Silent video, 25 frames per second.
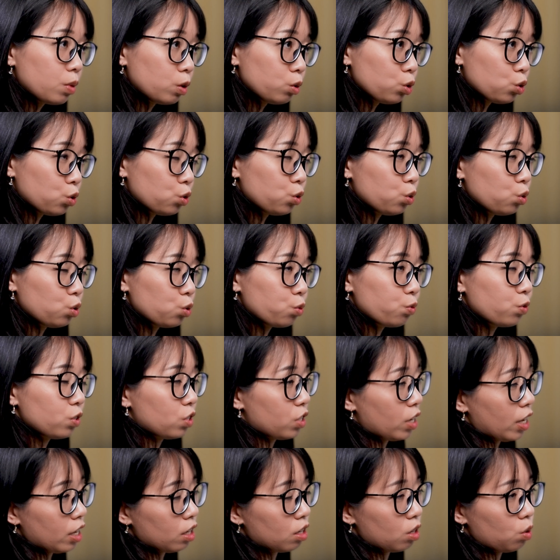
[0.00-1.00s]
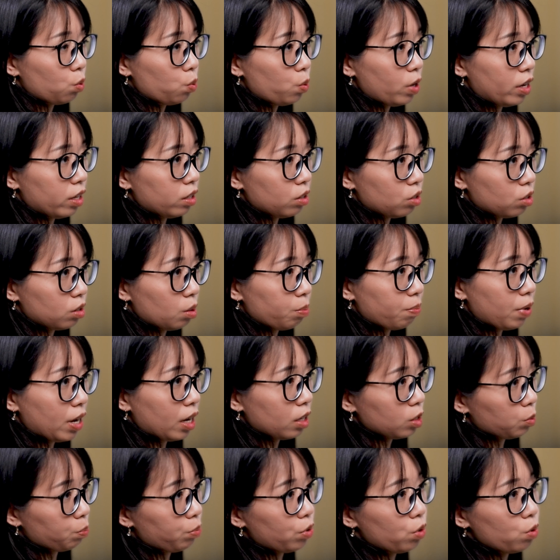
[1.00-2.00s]
most useful takeaways the
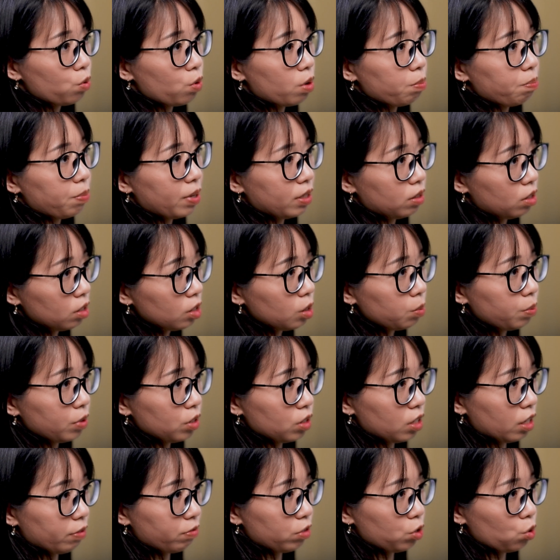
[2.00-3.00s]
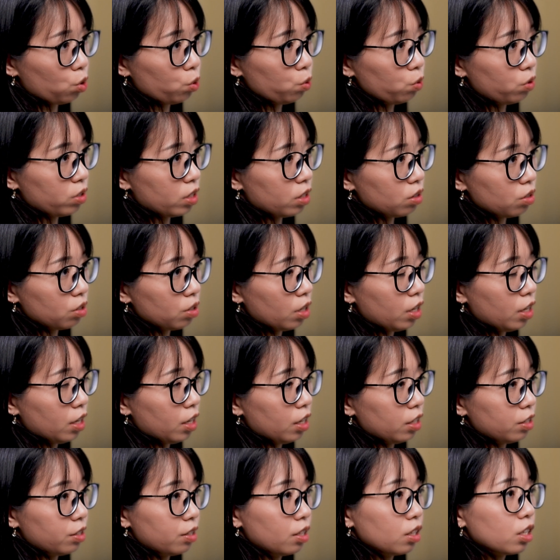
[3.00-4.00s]
past program participants have told us
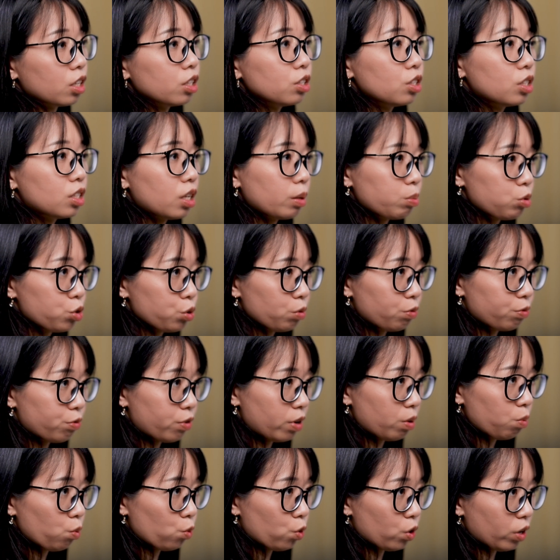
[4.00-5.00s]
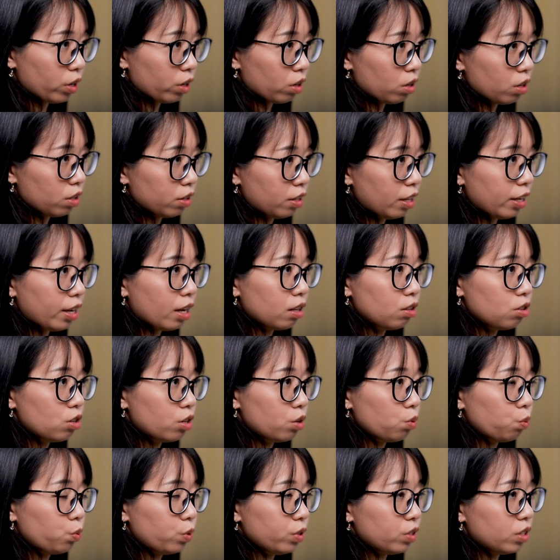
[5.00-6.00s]
is the conceptual framework they can
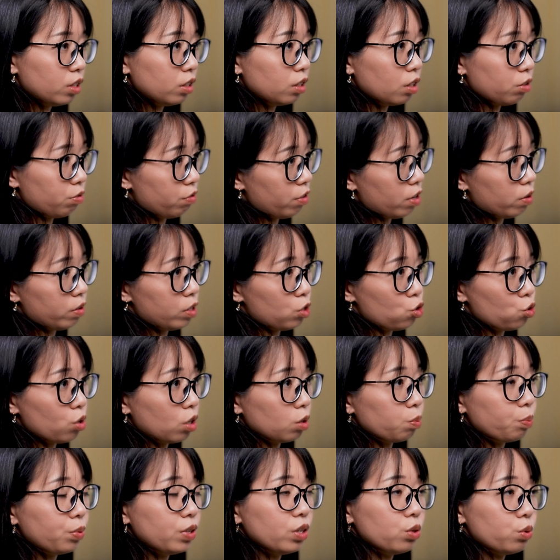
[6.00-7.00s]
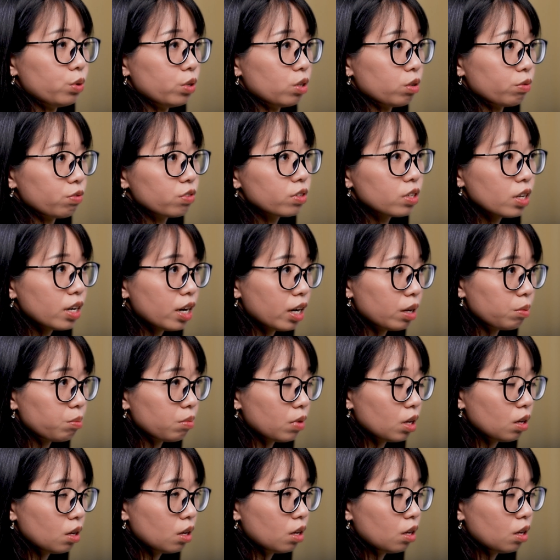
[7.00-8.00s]
learn within a very short period of time.